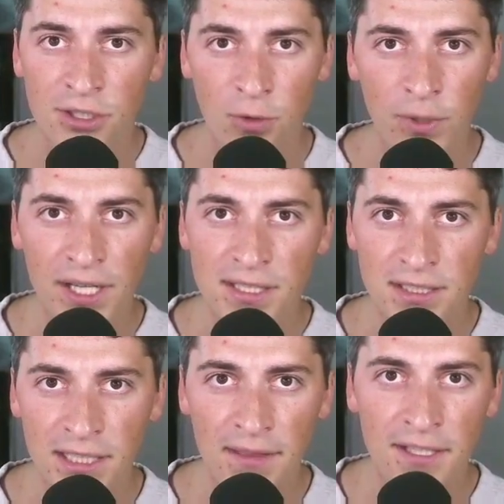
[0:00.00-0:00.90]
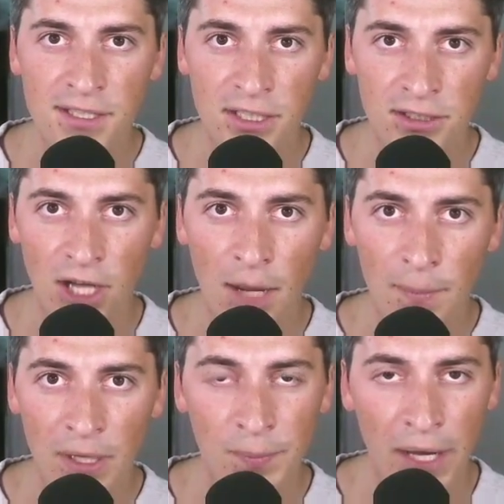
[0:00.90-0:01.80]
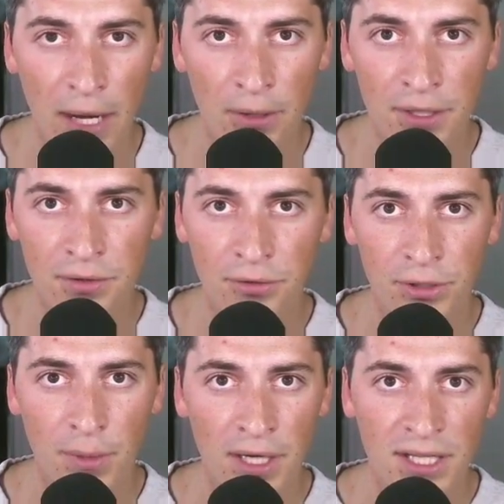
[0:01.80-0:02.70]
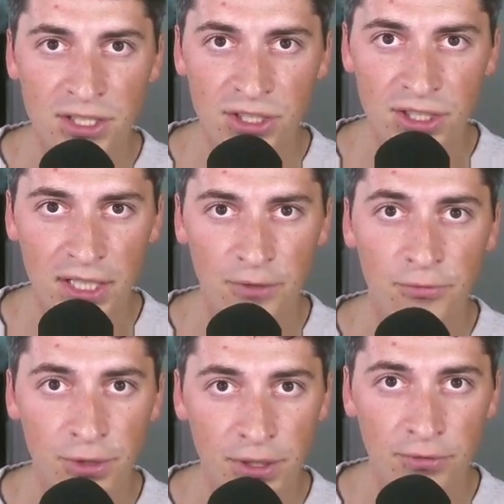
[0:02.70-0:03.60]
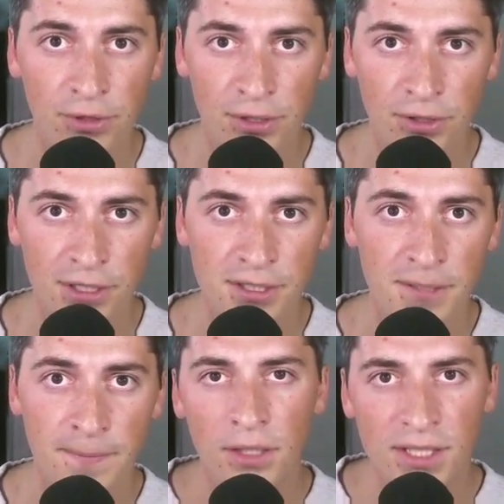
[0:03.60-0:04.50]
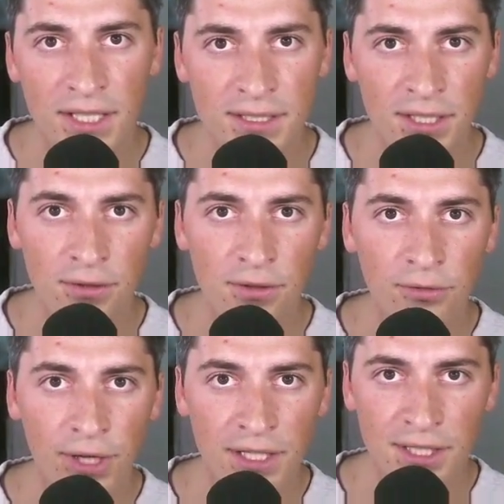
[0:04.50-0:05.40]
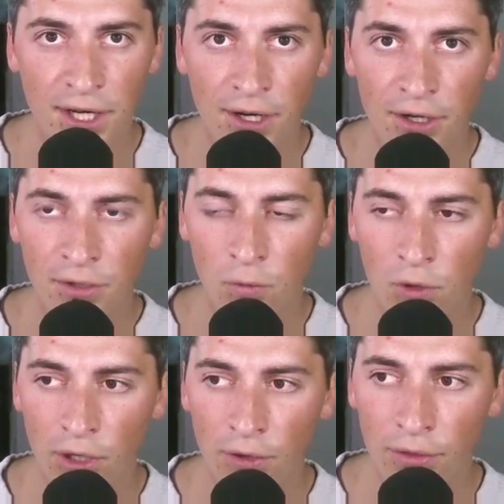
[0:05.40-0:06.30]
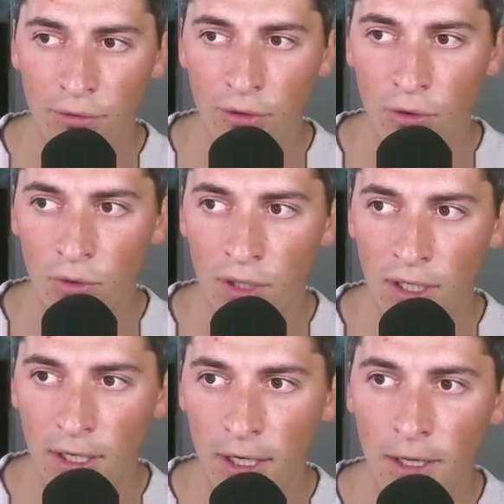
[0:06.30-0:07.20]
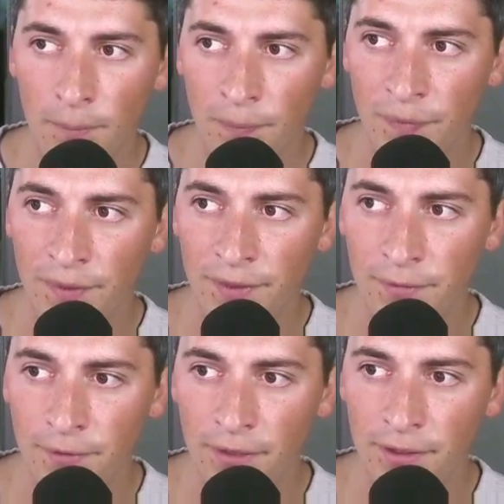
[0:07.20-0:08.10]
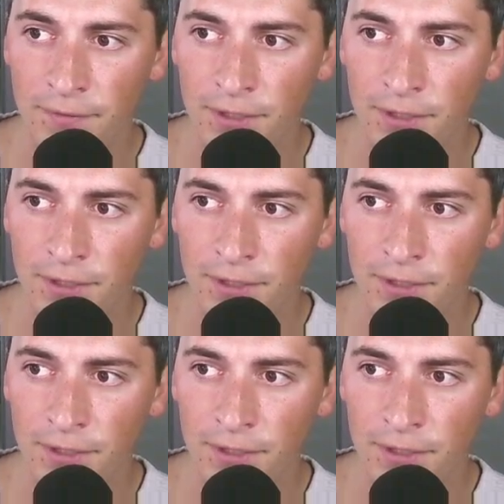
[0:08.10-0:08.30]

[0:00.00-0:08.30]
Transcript: So we can see this top end power in the Rimac is just really, really crazy. Let's continue the race here. We'll go through um, The, the